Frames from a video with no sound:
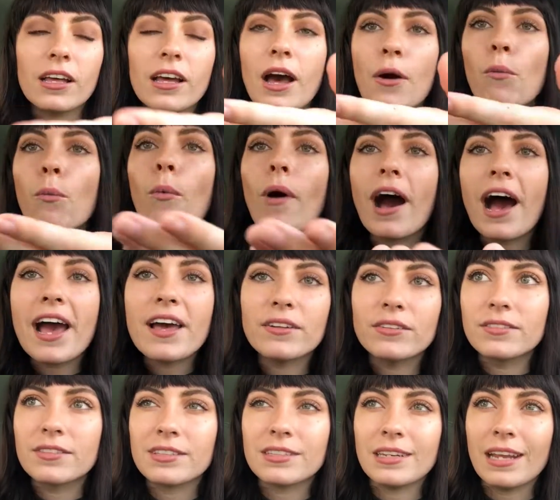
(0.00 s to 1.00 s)
a
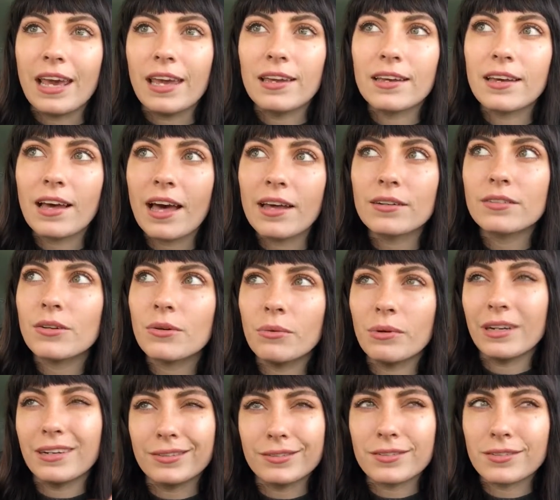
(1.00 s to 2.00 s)
wild snake. I don't know
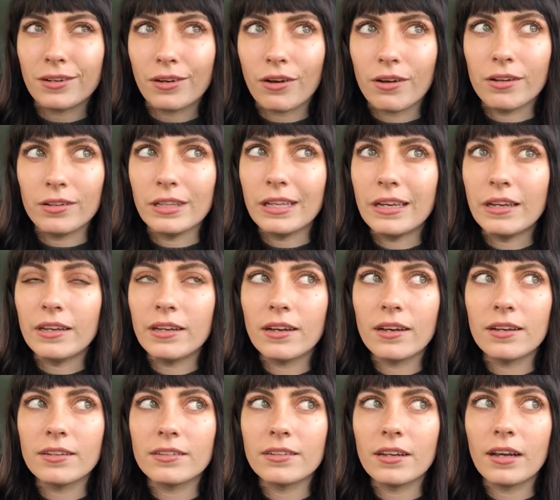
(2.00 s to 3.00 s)
what else to call it.
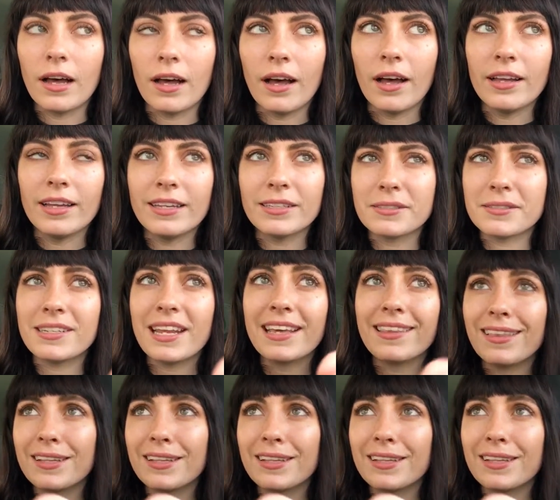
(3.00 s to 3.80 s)
A snake